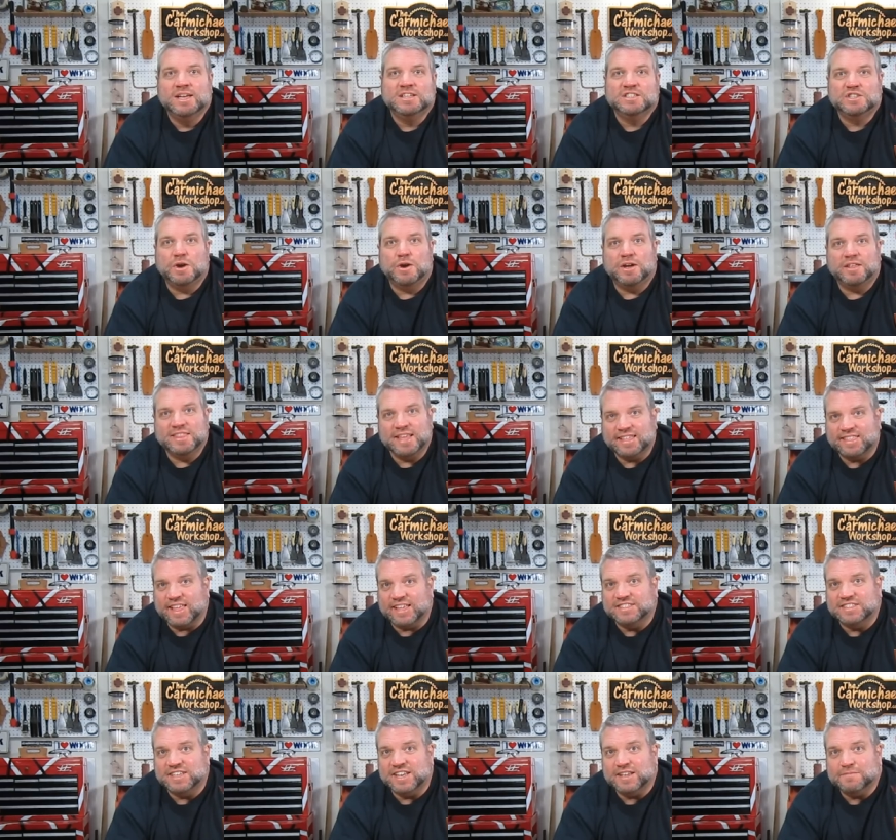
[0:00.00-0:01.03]
So I think
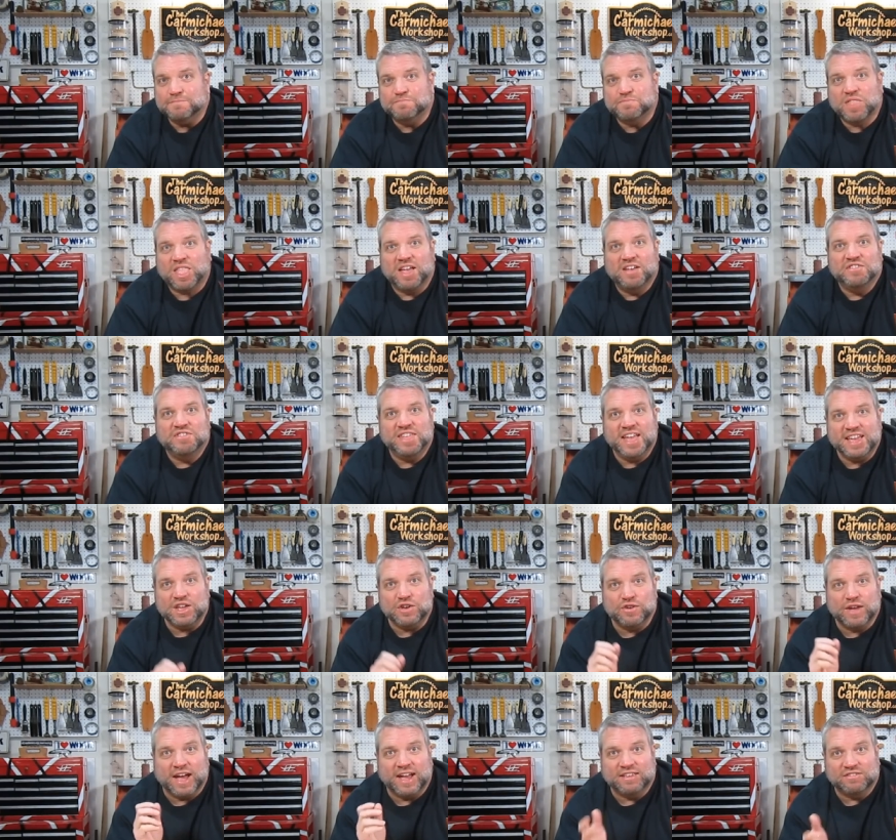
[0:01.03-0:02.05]
that's it. Thank
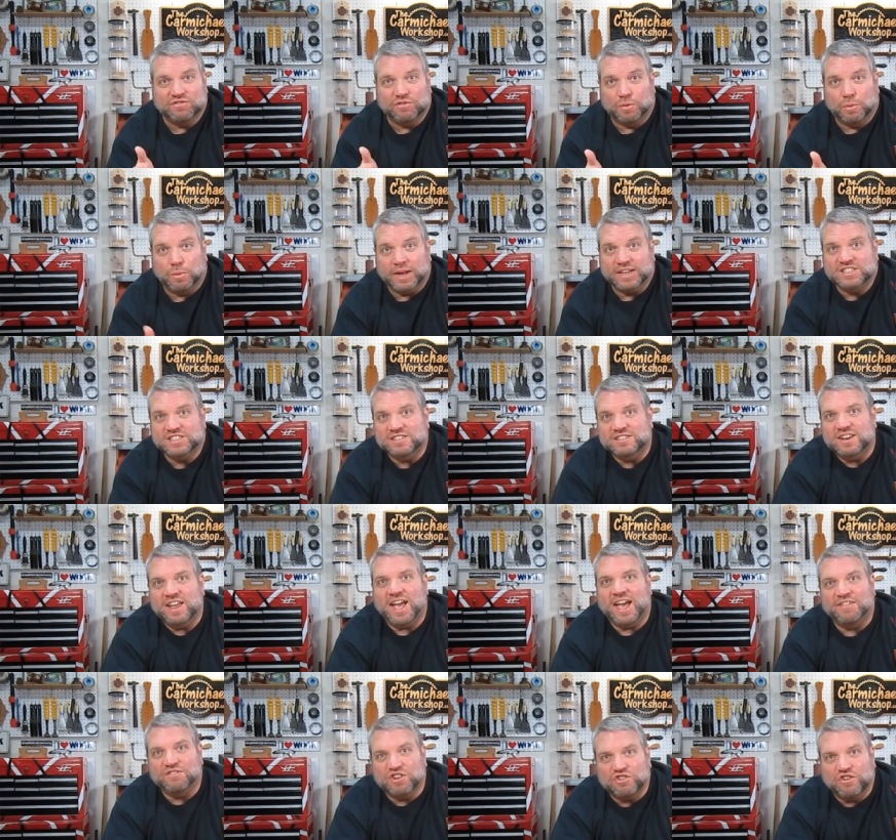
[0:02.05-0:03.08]
you guys for watching.
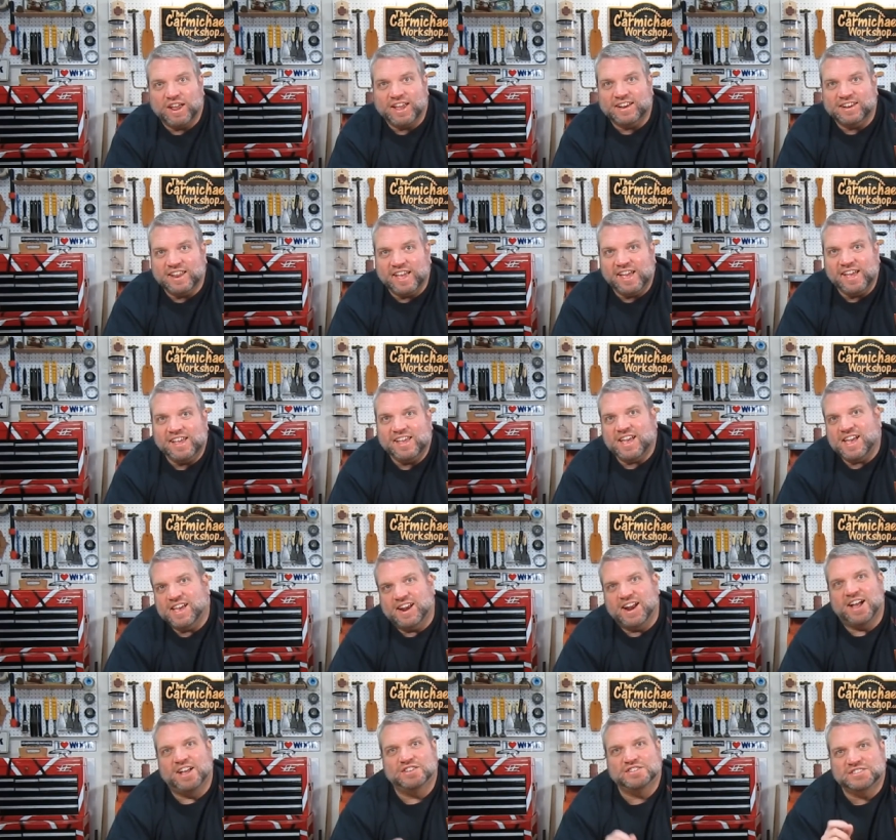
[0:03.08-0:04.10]
Have a great day,
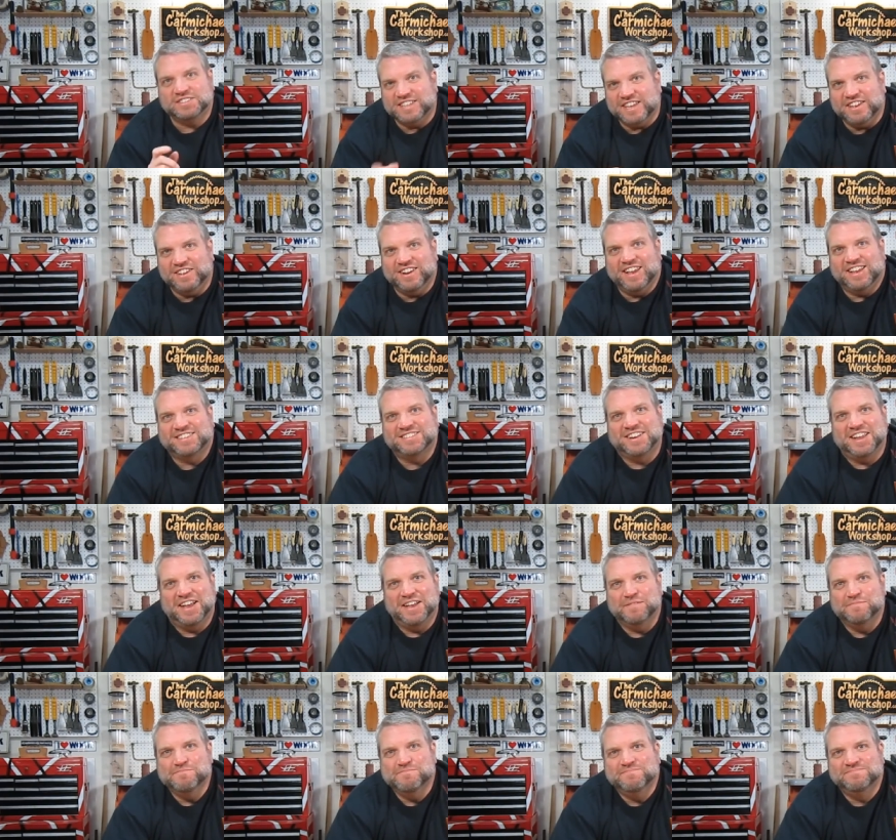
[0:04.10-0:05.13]
and I'll see you next
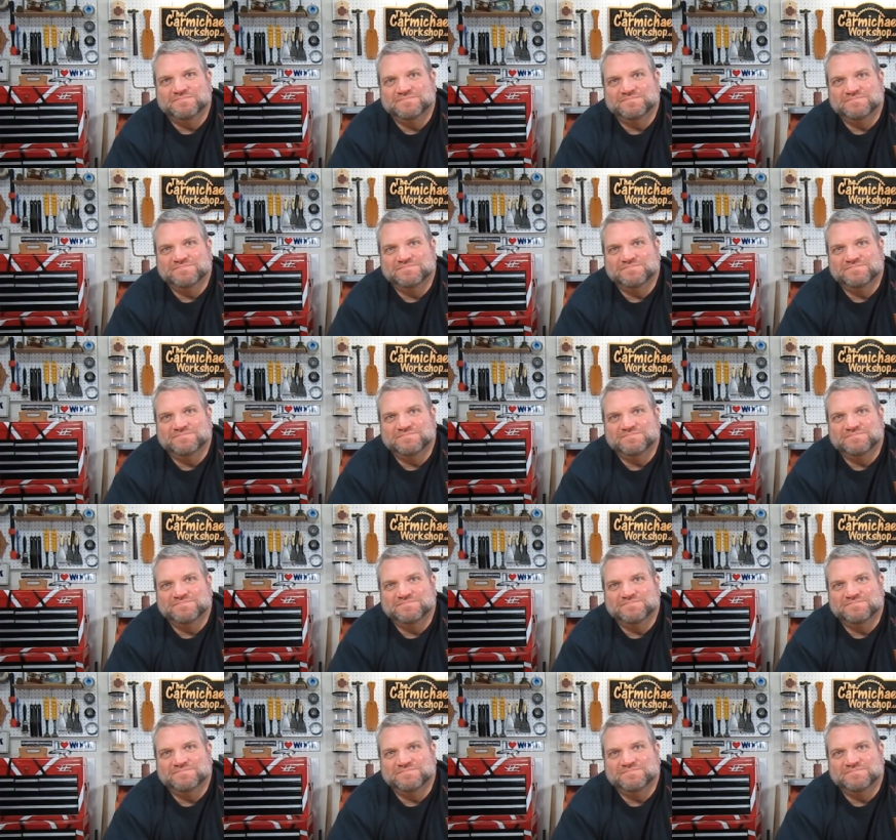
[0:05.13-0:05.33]
time.